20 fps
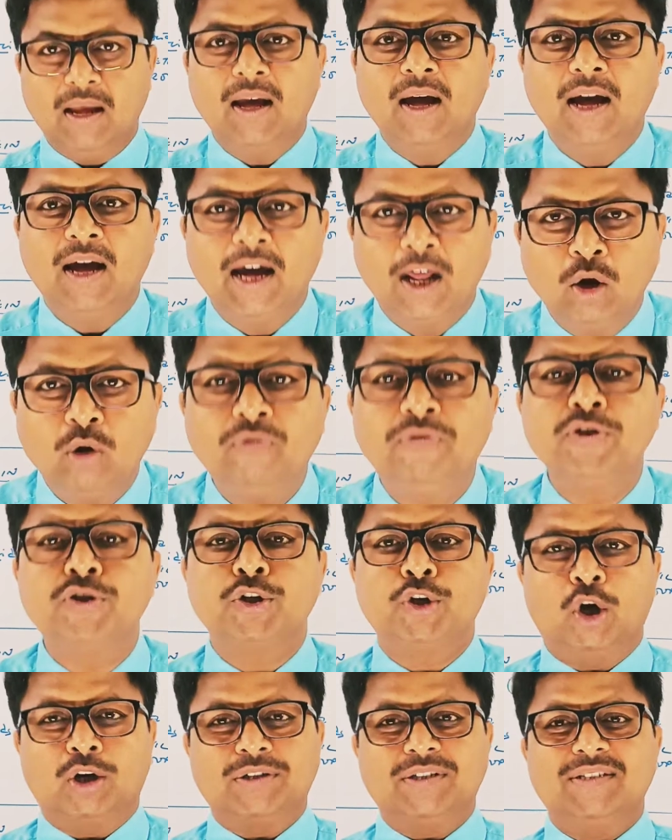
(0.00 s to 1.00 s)
Hello future
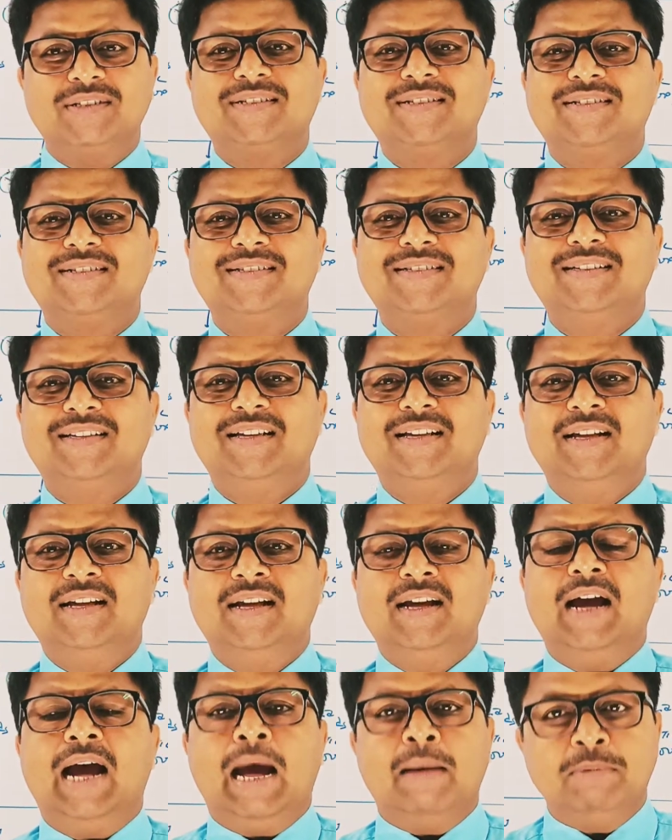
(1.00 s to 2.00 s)
doctors.
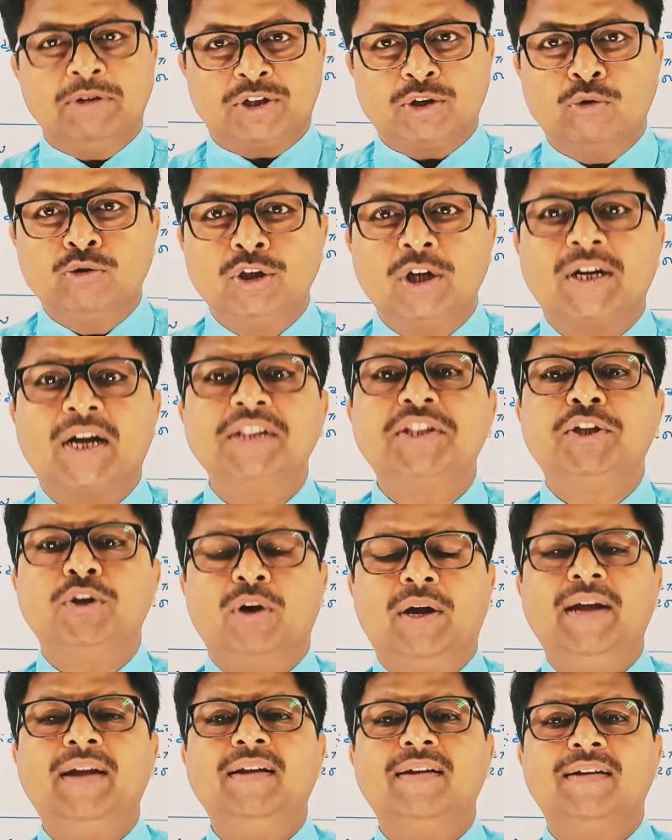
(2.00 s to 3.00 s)
I'm Mr. Ujjal Kanti
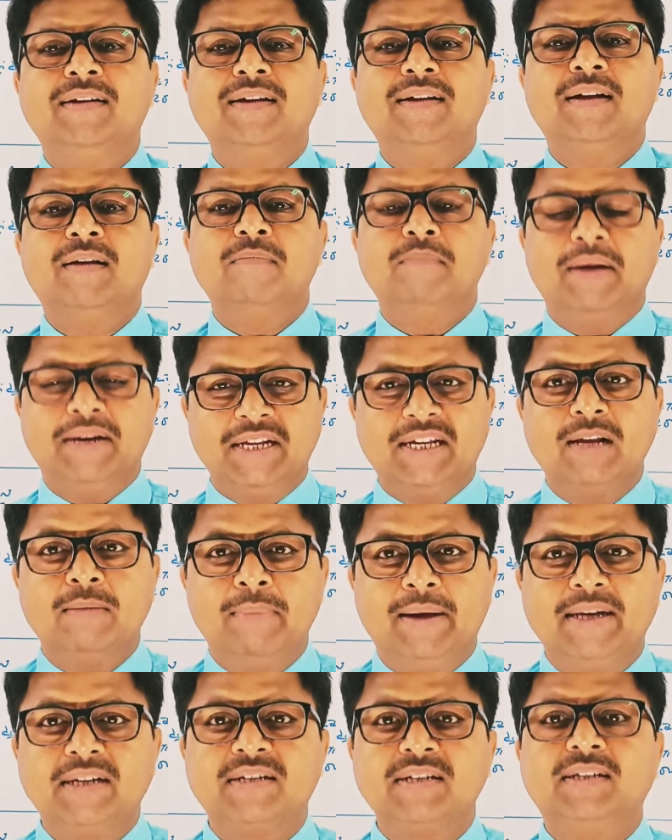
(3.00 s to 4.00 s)
Roy, medical
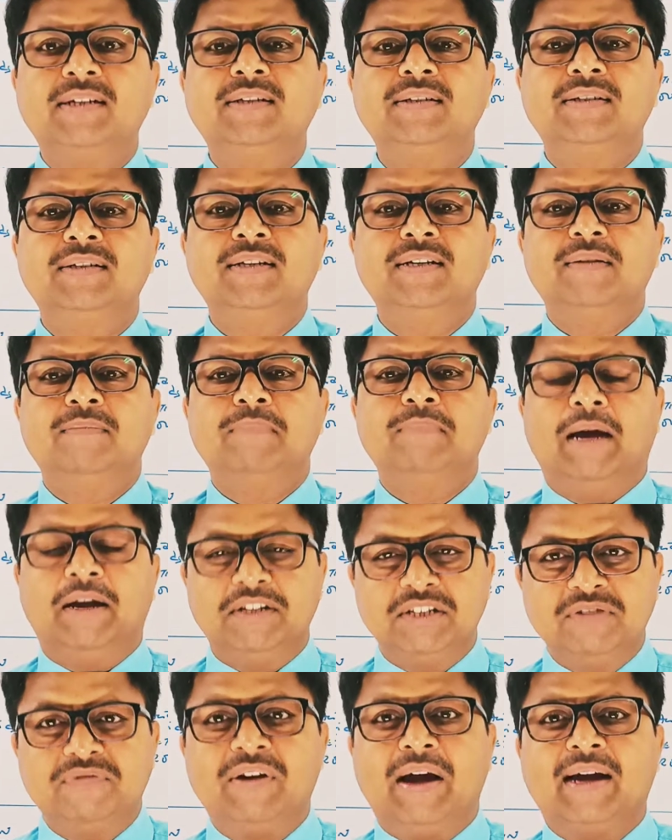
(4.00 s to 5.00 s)
mentor,
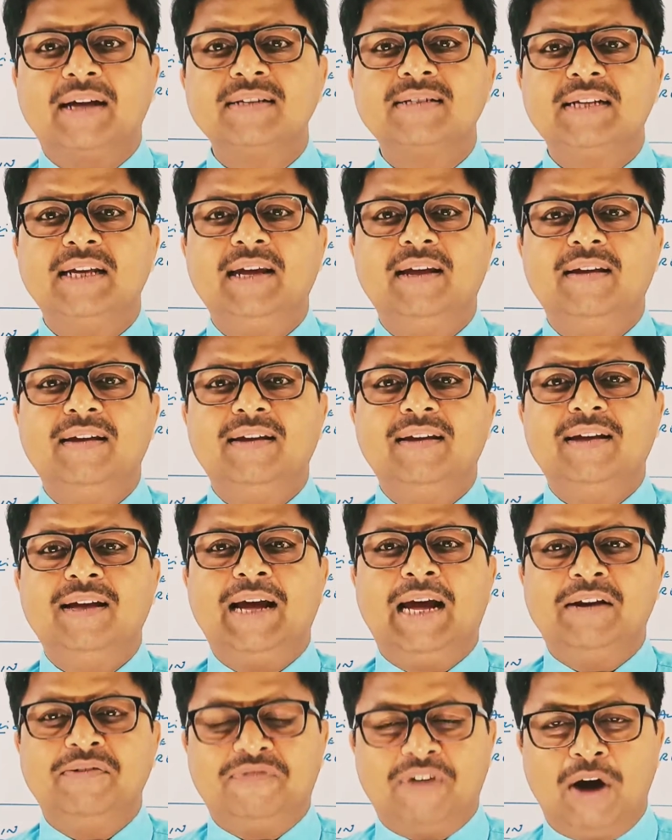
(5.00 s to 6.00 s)
biology faculty
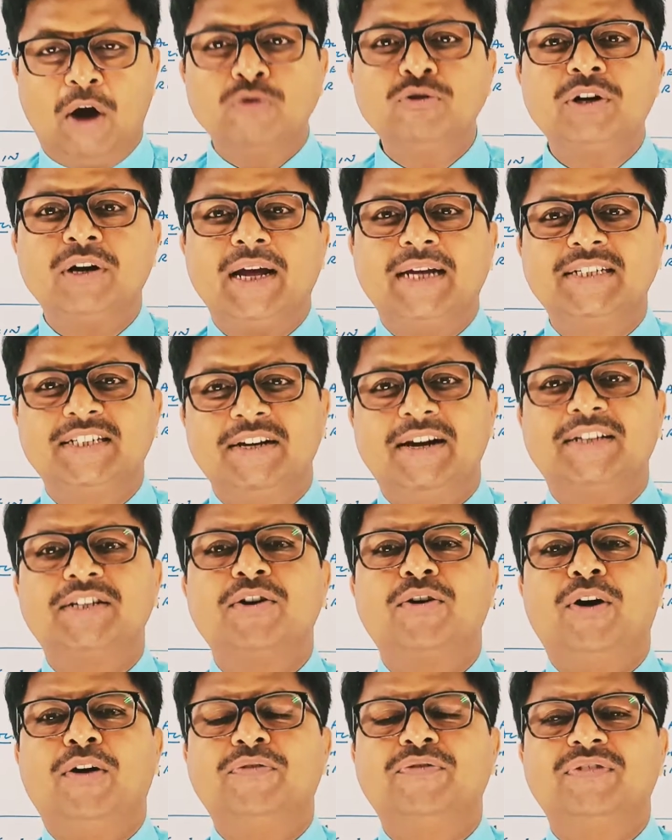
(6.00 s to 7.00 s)
and founder and
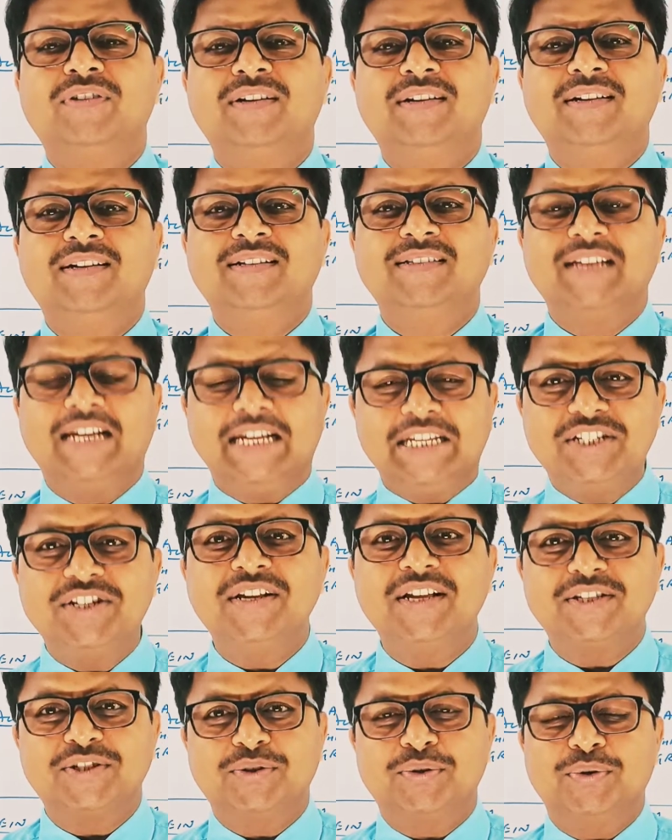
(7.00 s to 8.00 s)
director of the
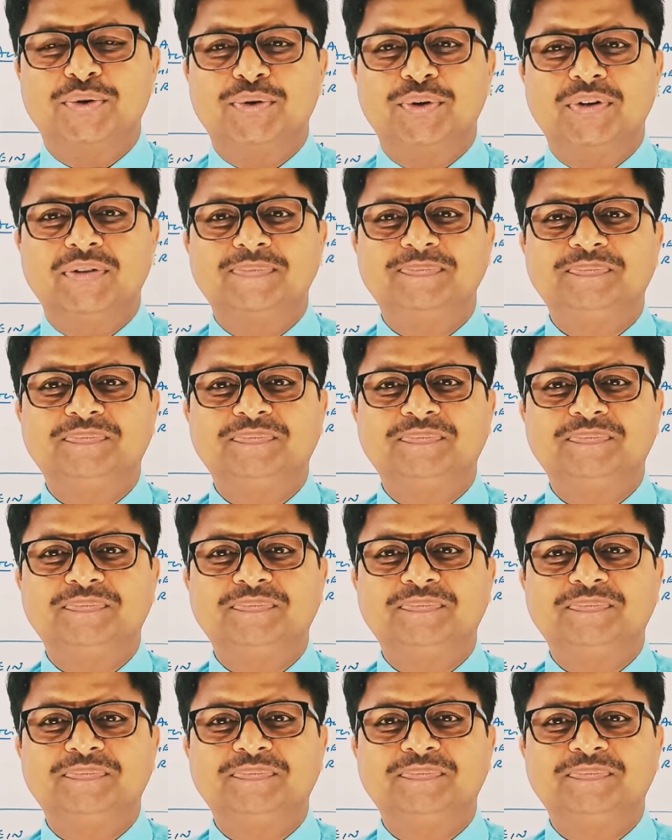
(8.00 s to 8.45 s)
Engineers Gurukul.